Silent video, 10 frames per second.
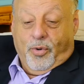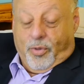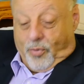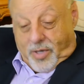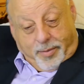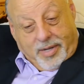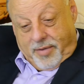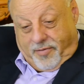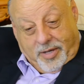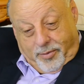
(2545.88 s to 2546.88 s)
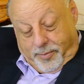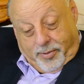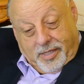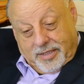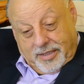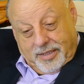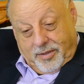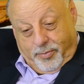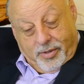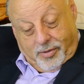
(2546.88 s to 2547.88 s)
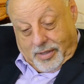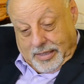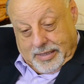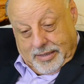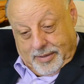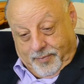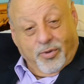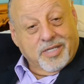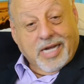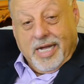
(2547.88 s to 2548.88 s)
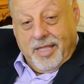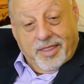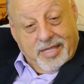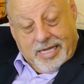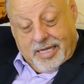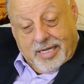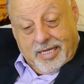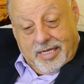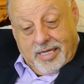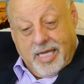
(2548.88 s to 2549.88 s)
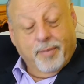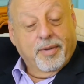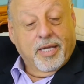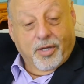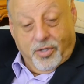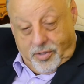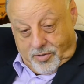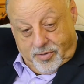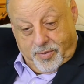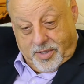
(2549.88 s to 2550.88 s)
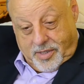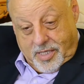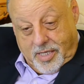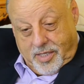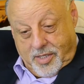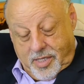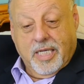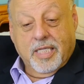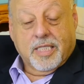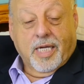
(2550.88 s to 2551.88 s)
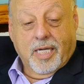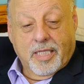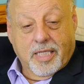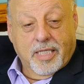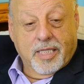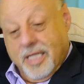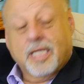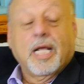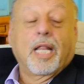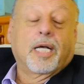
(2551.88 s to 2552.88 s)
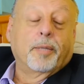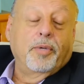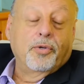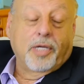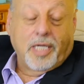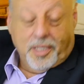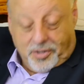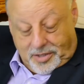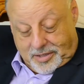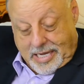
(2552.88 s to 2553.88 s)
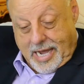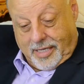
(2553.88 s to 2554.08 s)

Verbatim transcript: with one of my favorite presidents, Bill Clinton, which I think he made a huge mistake. He signed in the Telecommunications Act.